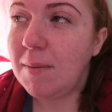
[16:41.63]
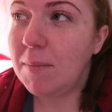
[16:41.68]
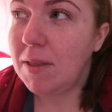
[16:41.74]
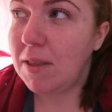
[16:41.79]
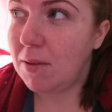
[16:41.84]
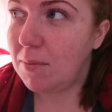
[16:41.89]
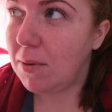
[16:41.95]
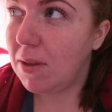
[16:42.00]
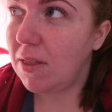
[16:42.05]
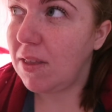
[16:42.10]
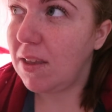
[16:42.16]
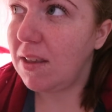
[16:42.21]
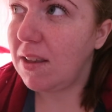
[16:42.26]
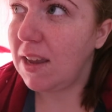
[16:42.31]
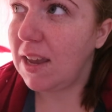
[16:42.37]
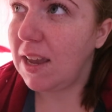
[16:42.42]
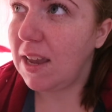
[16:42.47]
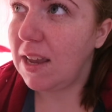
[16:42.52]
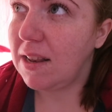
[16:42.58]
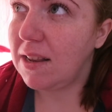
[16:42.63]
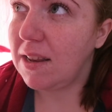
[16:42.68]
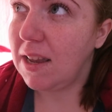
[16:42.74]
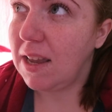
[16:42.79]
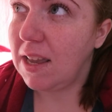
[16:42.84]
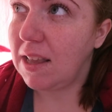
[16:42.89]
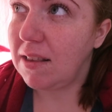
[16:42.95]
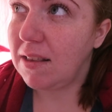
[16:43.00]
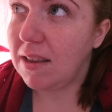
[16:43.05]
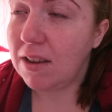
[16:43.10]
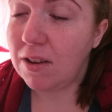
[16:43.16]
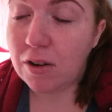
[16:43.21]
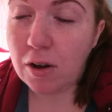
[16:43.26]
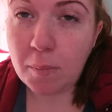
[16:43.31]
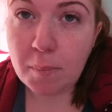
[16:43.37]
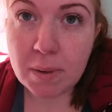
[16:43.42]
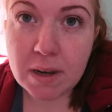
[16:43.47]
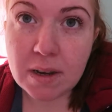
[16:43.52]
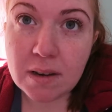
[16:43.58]
but there's one thing I hate, it's
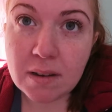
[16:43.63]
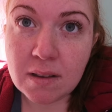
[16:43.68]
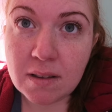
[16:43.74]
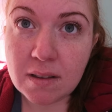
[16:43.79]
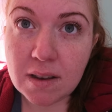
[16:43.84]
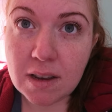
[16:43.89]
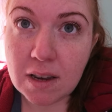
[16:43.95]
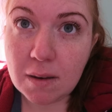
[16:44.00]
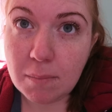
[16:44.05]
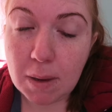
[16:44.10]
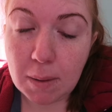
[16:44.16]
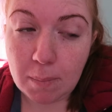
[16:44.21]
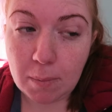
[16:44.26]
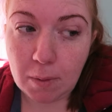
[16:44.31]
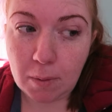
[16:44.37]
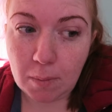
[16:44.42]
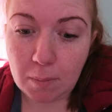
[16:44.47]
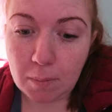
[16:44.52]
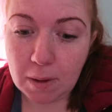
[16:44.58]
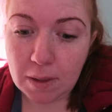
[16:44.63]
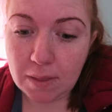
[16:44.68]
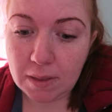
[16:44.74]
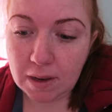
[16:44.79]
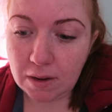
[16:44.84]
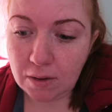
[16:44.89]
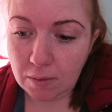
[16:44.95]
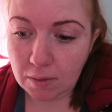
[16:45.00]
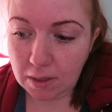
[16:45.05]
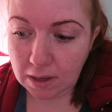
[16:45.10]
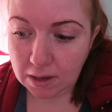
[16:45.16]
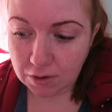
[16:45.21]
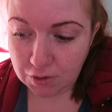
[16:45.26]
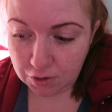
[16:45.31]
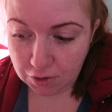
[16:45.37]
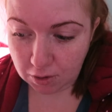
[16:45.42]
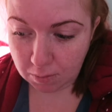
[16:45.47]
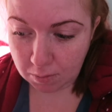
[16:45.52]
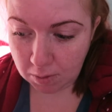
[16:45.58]
incompetence in people when they do their
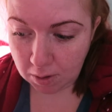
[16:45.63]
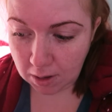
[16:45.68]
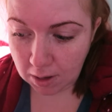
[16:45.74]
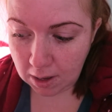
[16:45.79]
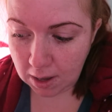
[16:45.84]
job,